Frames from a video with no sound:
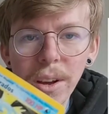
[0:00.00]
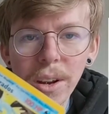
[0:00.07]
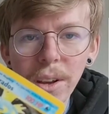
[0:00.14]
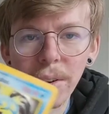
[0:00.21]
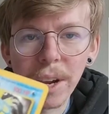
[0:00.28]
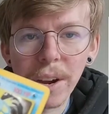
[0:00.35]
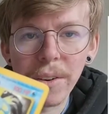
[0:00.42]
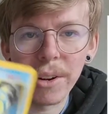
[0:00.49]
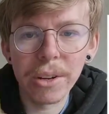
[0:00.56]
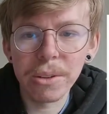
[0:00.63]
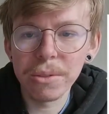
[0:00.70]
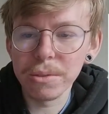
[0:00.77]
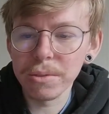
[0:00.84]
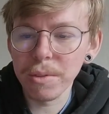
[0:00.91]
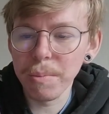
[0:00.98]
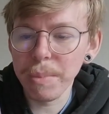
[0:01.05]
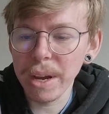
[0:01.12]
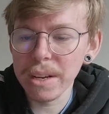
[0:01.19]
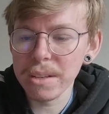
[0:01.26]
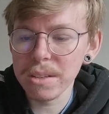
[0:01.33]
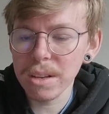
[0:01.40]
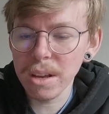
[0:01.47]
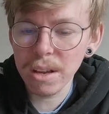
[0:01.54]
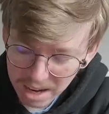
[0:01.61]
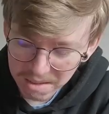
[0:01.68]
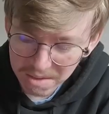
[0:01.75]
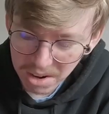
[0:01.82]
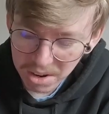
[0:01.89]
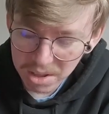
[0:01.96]
Holo Gyarados from base set.
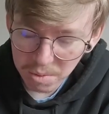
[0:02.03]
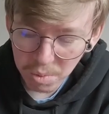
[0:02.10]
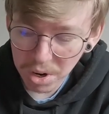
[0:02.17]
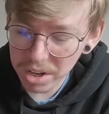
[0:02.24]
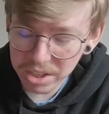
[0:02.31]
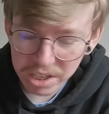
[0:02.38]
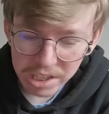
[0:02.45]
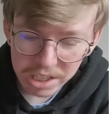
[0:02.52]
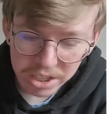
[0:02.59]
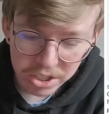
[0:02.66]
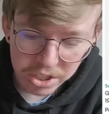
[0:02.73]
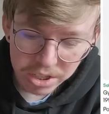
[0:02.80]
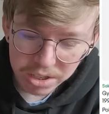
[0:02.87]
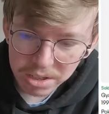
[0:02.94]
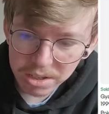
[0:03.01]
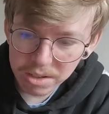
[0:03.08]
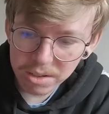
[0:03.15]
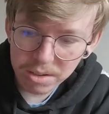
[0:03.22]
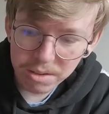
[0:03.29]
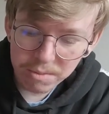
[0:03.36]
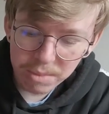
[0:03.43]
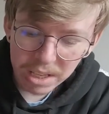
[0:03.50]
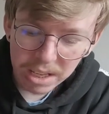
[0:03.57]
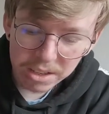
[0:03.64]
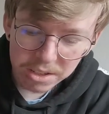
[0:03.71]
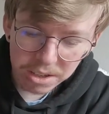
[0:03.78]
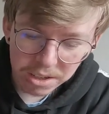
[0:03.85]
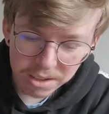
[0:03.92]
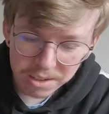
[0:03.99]
Again, not in the worst condition. But
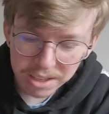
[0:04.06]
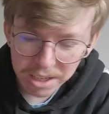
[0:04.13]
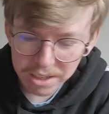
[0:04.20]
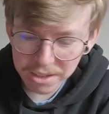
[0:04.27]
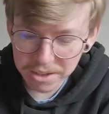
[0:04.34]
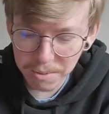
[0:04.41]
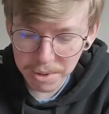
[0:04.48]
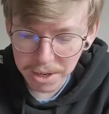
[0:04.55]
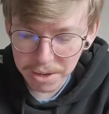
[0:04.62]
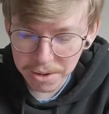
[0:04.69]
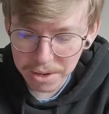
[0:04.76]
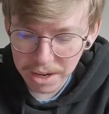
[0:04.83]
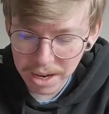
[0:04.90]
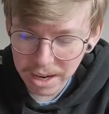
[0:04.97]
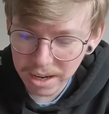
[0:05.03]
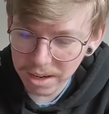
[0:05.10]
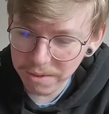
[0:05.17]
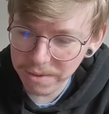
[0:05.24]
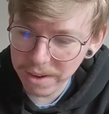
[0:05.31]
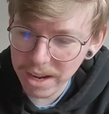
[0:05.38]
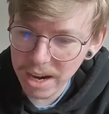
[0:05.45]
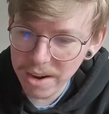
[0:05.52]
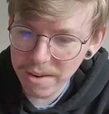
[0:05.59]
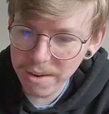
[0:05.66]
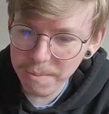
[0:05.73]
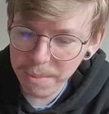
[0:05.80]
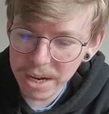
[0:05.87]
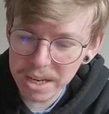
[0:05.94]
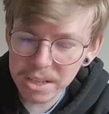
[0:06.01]
that's not in a top loader.
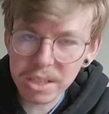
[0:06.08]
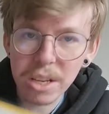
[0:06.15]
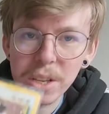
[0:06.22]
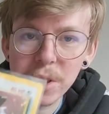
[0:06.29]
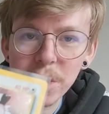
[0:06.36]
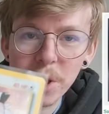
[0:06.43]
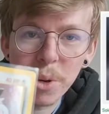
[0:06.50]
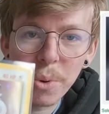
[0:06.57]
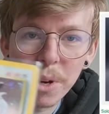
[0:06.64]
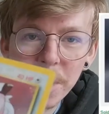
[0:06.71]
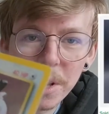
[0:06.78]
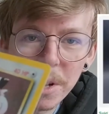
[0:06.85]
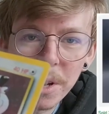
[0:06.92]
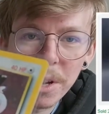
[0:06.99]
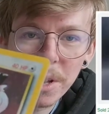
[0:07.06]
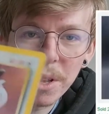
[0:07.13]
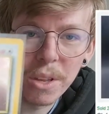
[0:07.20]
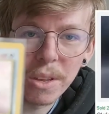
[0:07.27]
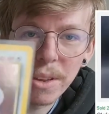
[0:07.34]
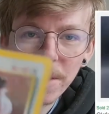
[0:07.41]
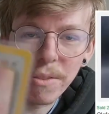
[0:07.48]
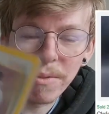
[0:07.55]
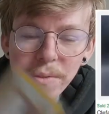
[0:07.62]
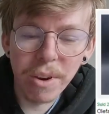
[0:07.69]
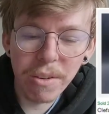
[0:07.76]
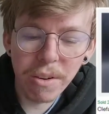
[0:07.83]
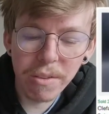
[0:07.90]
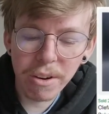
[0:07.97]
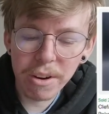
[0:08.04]
Clefairy, base set 2.
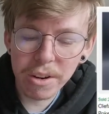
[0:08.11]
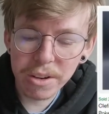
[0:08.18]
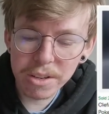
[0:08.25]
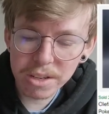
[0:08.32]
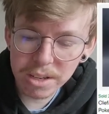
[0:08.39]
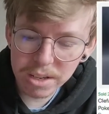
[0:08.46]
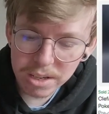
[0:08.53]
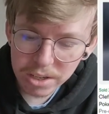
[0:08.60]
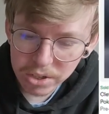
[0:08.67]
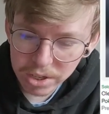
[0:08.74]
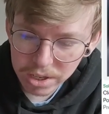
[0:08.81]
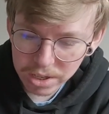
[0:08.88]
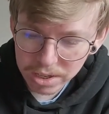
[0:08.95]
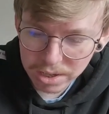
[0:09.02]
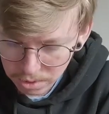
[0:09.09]
Very nice condition.